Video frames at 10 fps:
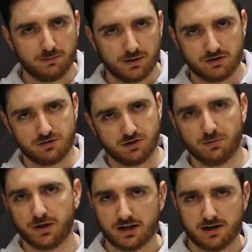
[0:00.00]
the better
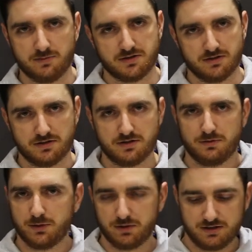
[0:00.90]
job when it comes to the
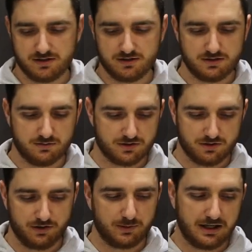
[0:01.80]
stability systems
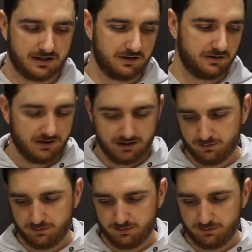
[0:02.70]
on the market.